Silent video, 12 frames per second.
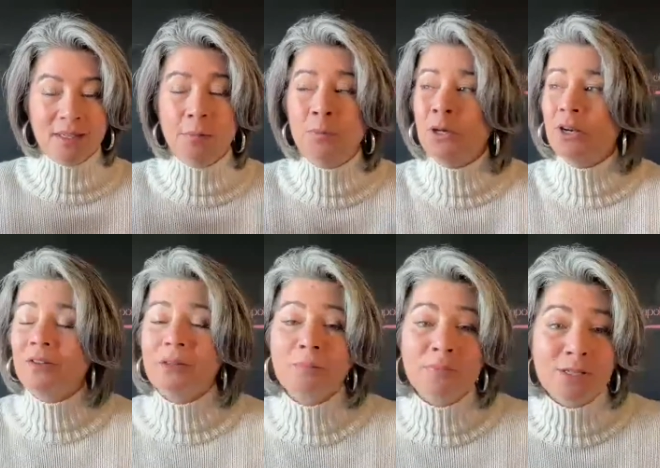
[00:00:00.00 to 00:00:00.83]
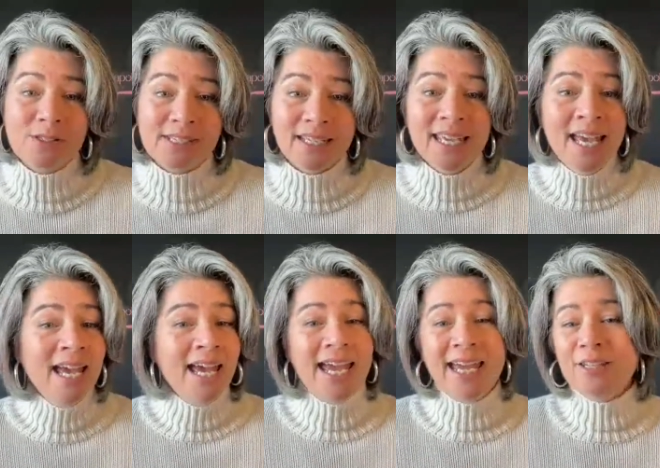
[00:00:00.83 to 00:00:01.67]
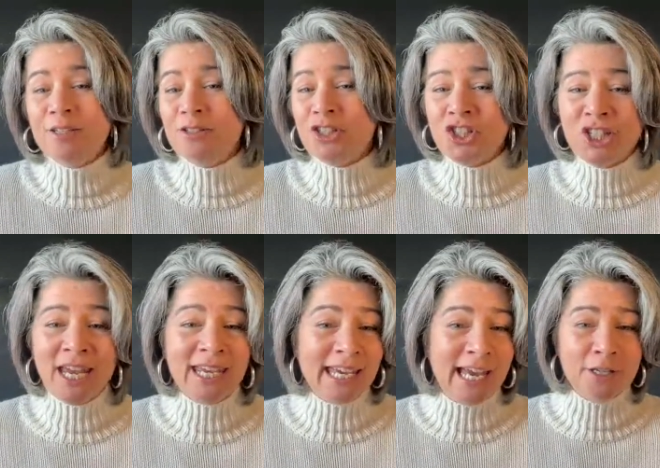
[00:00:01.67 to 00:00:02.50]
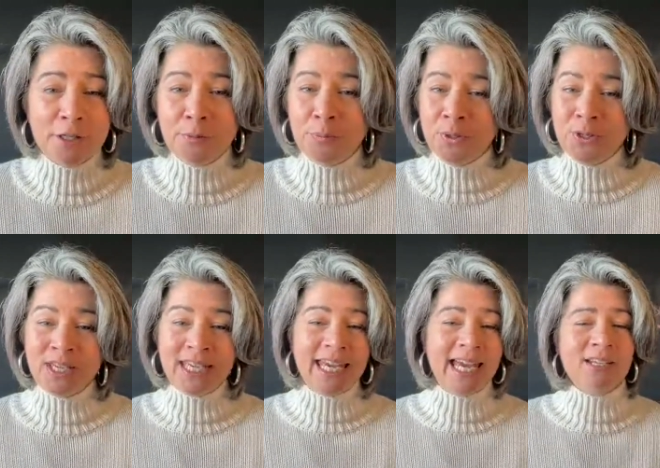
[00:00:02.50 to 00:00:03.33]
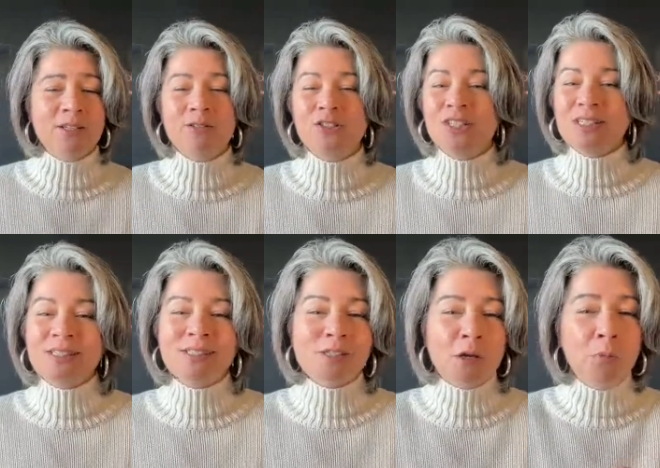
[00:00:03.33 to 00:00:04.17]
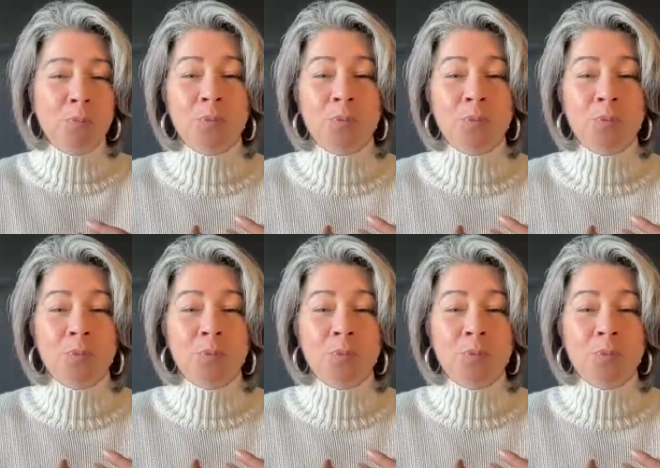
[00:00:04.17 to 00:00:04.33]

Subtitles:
You put on the music and you shake and you boogie and you're just so